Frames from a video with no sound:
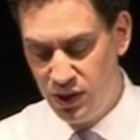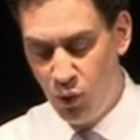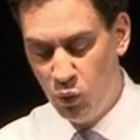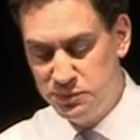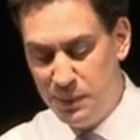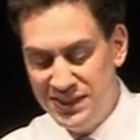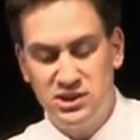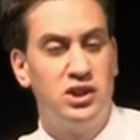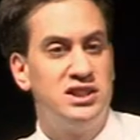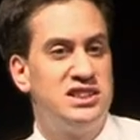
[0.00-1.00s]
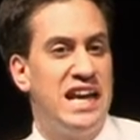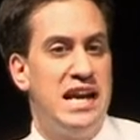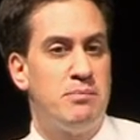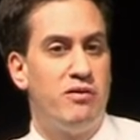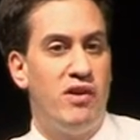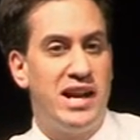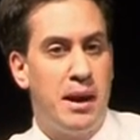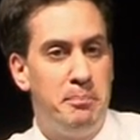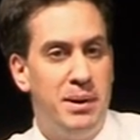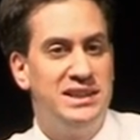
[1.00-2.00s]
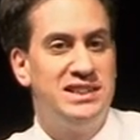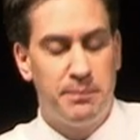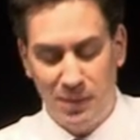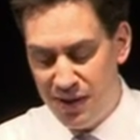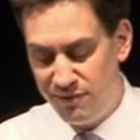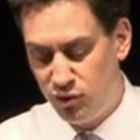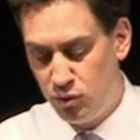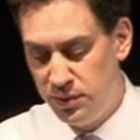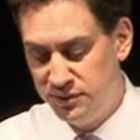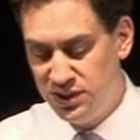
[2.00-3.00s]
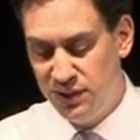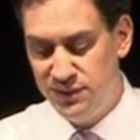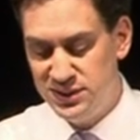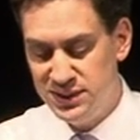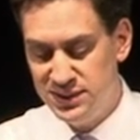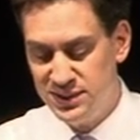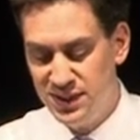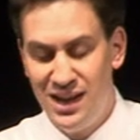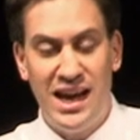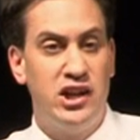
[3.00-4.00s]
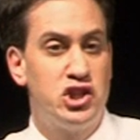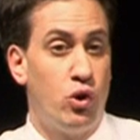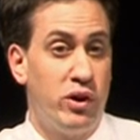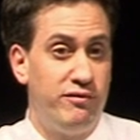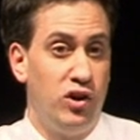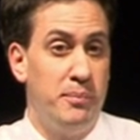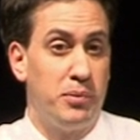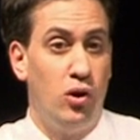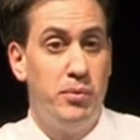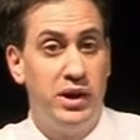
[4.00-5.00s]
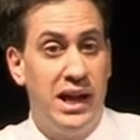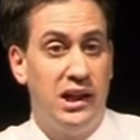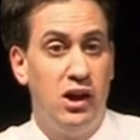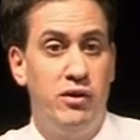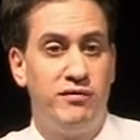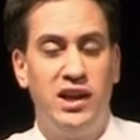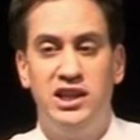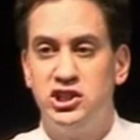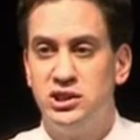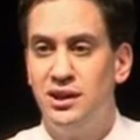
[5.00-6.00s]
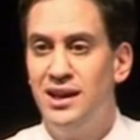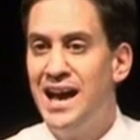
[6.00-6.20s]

was based on the state providing a basic platform of services and assuring full employment and low inflation.